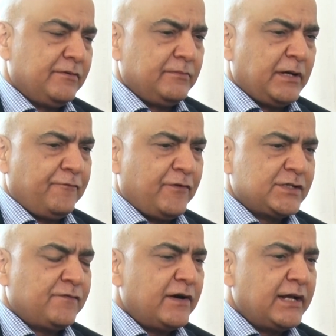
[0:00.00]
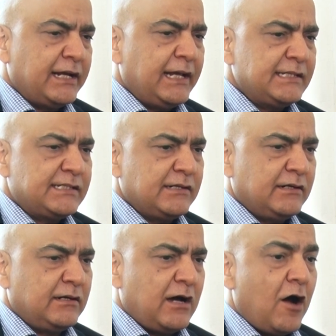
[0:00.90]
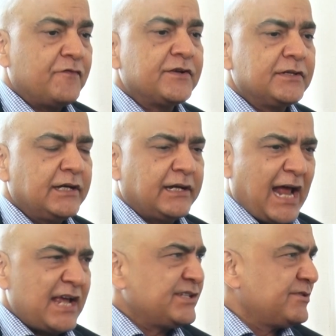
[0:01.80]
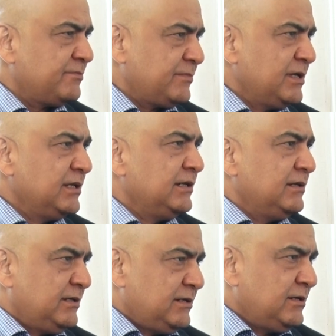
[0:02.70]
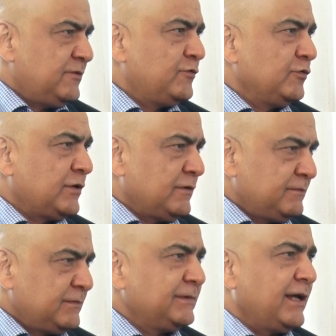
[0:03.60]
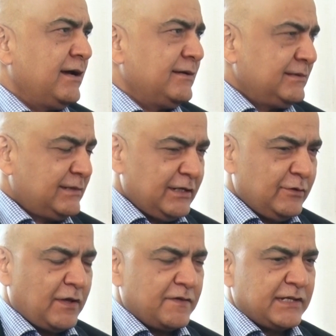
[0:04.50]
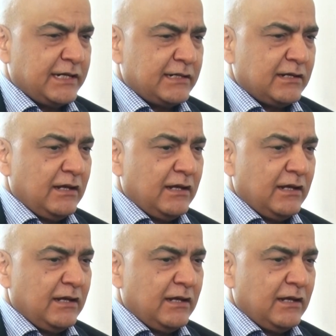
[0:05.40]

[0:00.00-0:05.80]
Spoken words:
My first fund I raised after the crash of 2000. Yeah, it's in 2008.